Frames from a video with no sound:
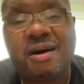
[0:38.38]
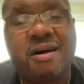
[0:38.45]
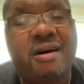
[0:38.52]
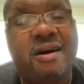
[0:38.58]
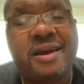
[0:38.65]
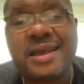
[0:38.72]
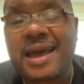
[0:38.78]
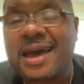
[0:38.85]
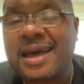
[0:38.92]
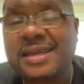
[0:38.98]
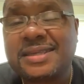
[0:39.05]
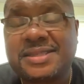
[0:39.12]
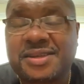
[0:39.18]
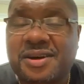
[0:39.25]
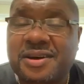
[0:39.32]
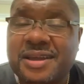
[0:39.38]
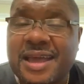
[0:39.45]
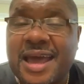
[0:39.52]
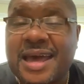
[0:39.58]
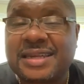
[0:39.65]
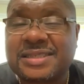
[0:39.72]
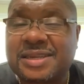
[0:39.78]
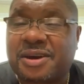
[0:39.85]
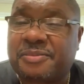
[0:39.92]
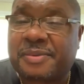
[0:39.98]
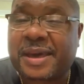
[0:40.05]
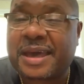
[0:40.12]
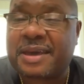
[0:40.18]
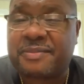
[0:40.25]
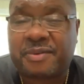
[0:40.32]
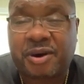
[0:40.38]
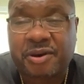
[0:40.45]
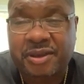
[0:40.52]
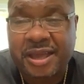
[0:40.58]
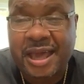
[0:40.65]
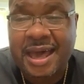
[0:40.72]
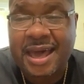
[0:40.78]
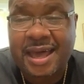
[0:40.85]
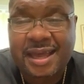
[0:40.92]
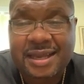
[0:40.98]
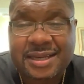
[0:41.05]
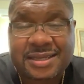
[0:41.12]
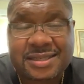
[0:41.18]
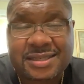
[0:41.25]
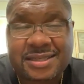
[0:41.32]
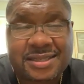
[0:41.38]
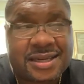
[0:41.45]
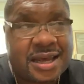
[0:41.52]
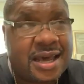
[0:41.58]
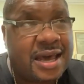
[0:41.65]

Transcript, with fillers: Oh yes, oh babe, oh yes.